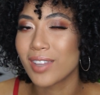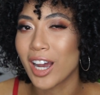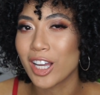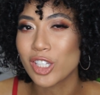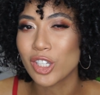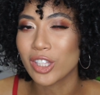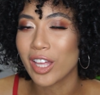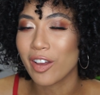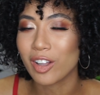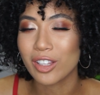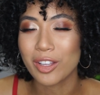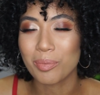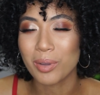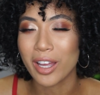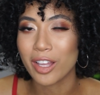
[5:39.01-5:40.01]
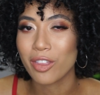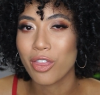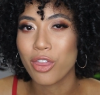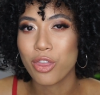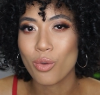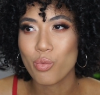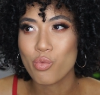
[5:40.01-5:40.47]
took that clip
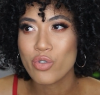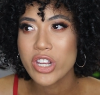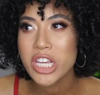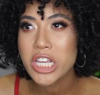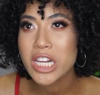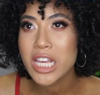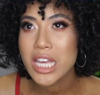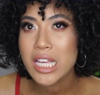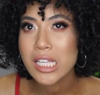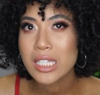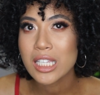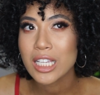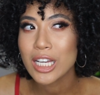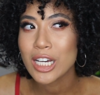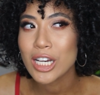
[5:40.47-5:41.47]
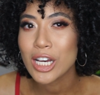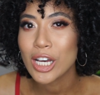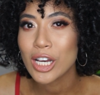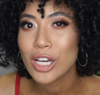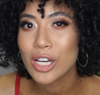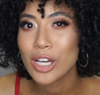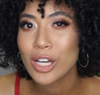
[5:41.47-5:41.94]
3 days
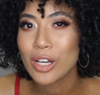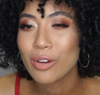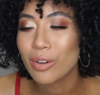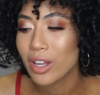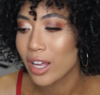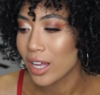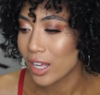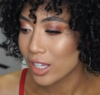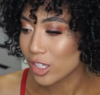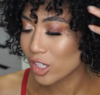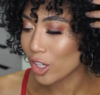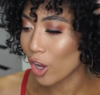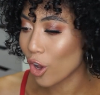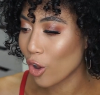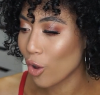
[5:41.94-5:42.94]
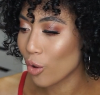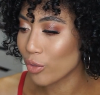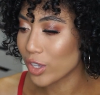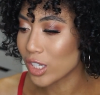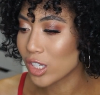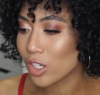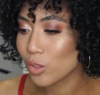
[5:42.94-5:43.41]
ago. So
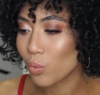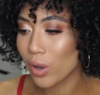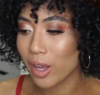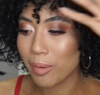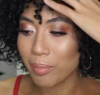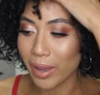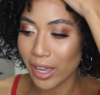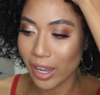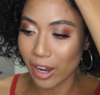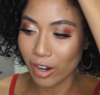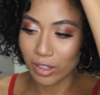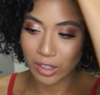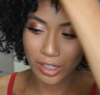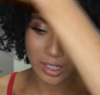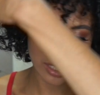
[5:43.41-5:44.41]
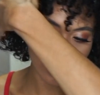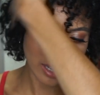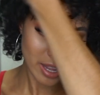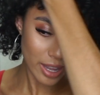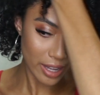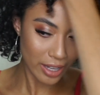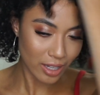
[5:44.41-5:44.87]
this is what my hair looks
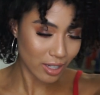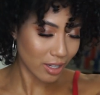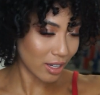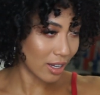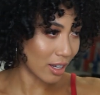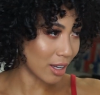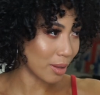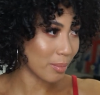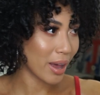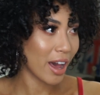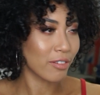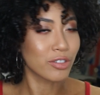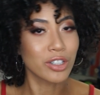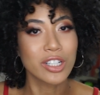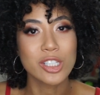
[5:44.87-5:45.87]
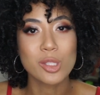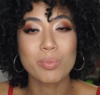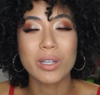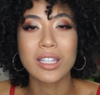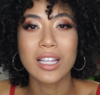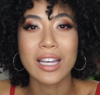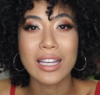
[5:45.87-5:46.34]
like after it's
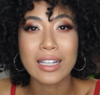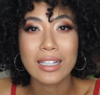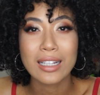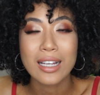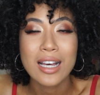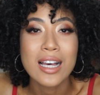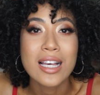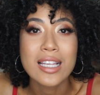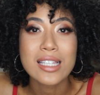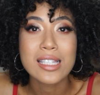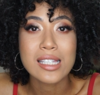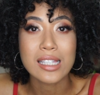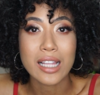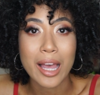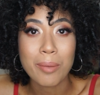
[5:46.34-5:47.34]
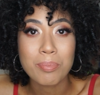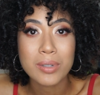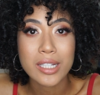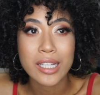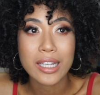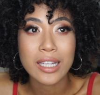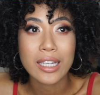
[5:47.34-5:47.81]
been slept
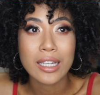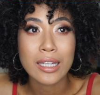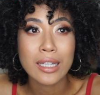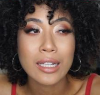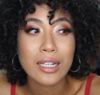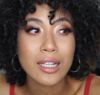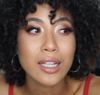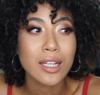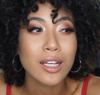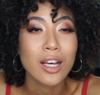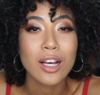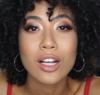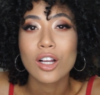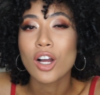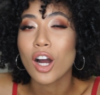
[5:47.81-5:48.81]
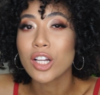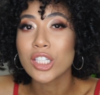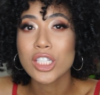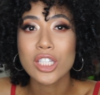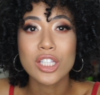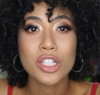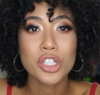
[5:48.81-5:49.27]
in, gone
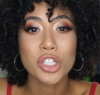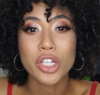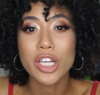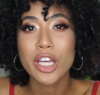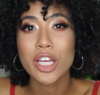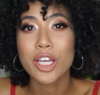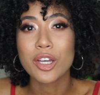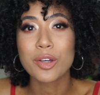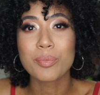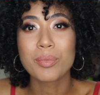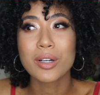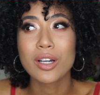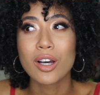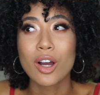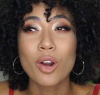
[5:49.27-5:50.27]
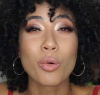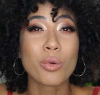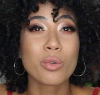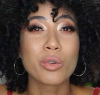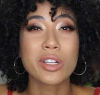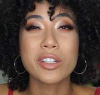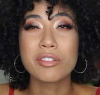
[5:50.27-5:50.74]
to the gym,
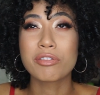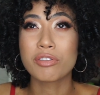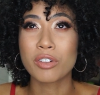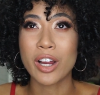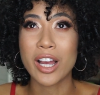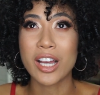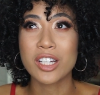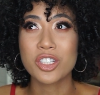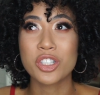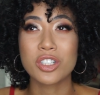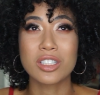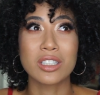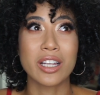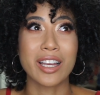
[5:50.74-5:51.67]
refreshed